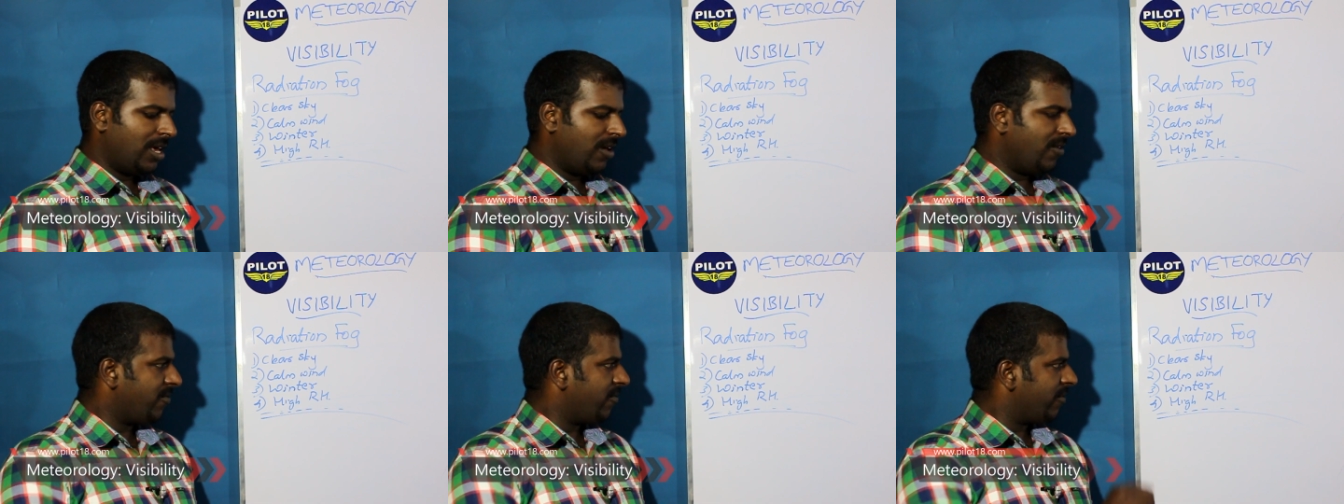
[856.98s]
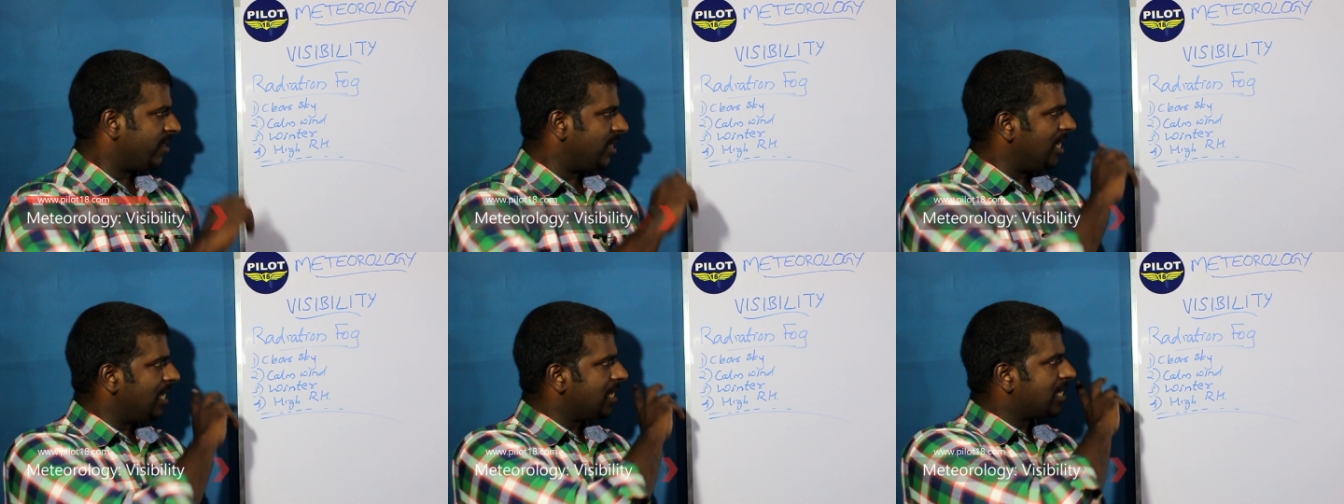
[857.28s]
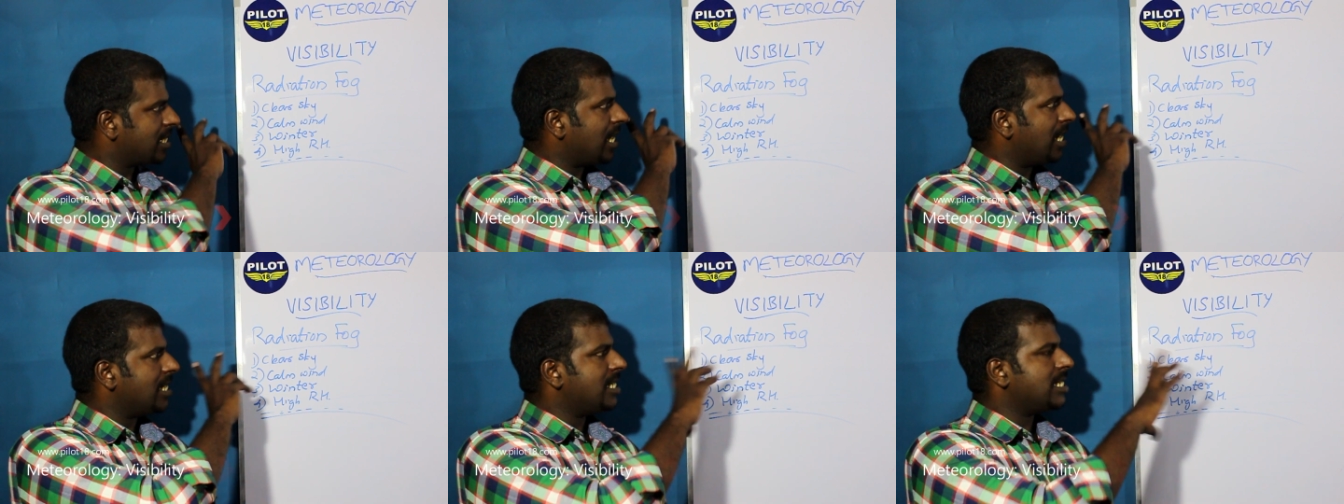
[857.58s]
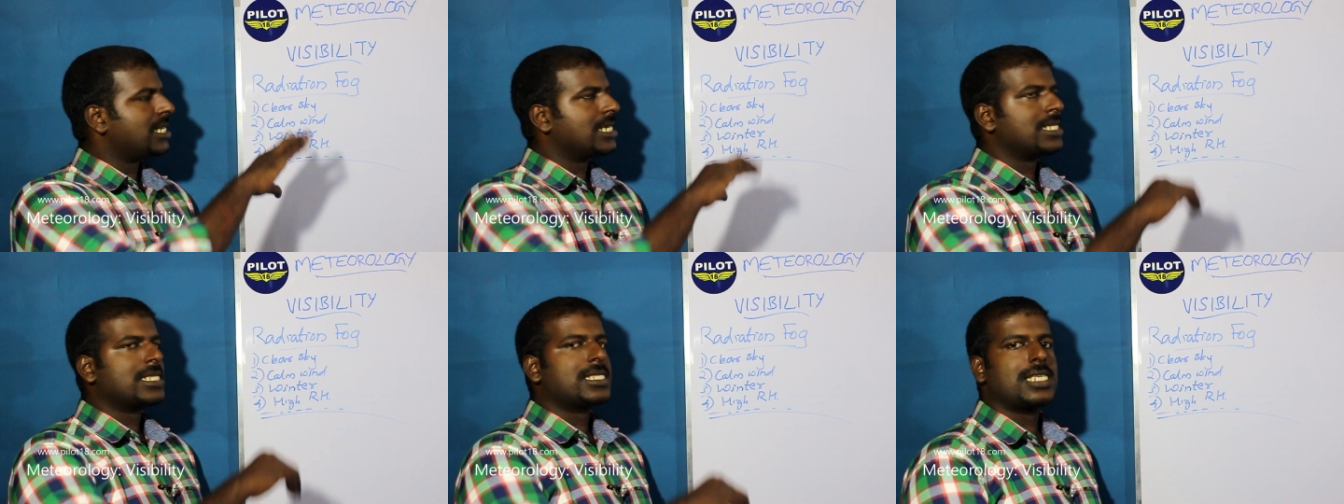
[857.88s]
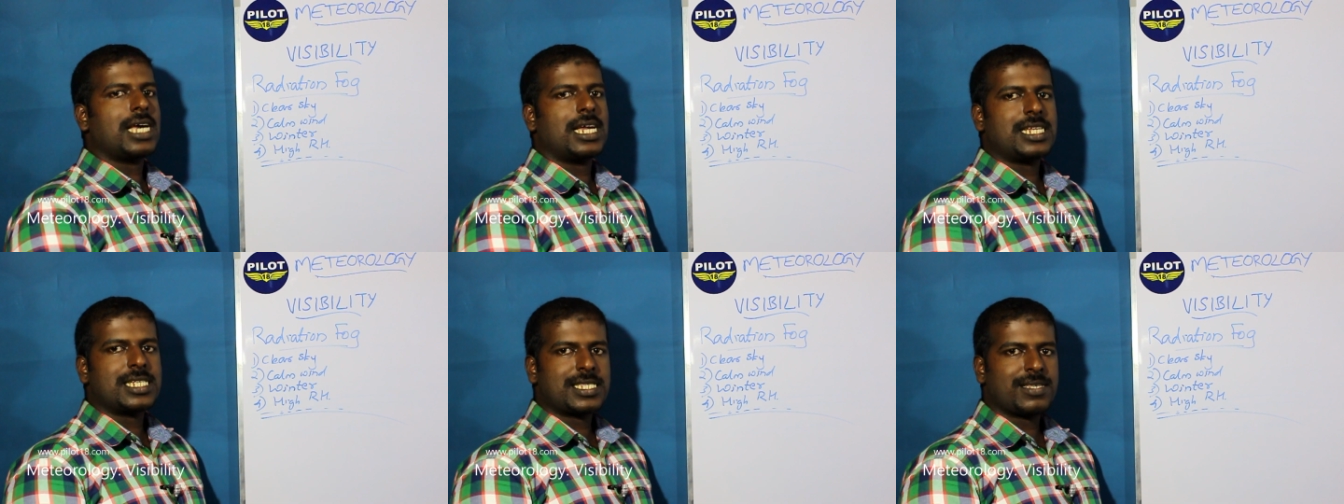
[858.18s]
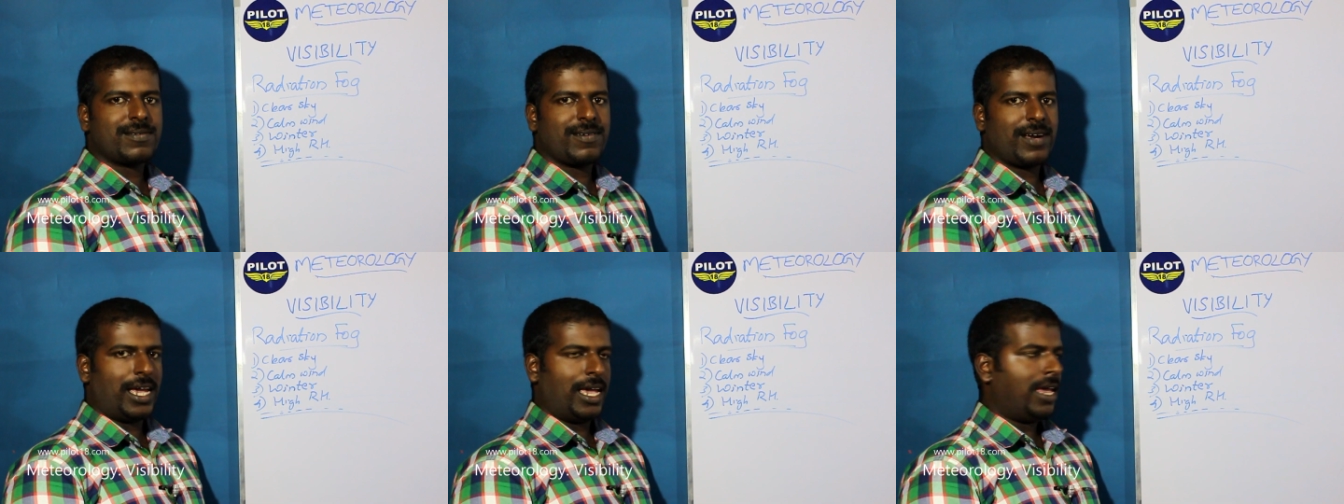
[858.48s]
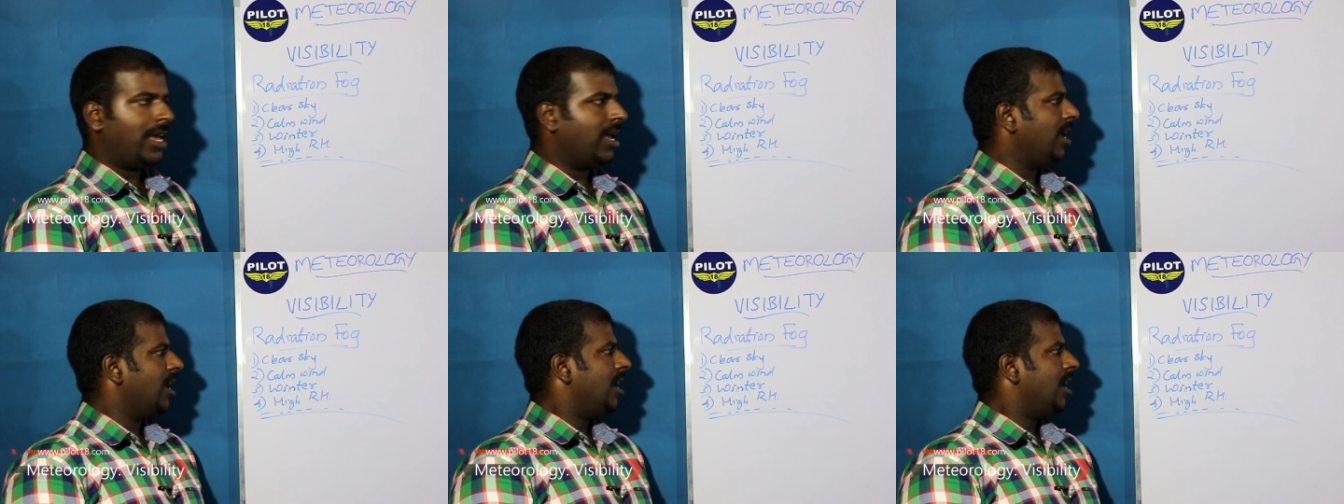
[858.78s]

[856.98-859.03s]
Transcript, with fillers: If these conditions satisfy,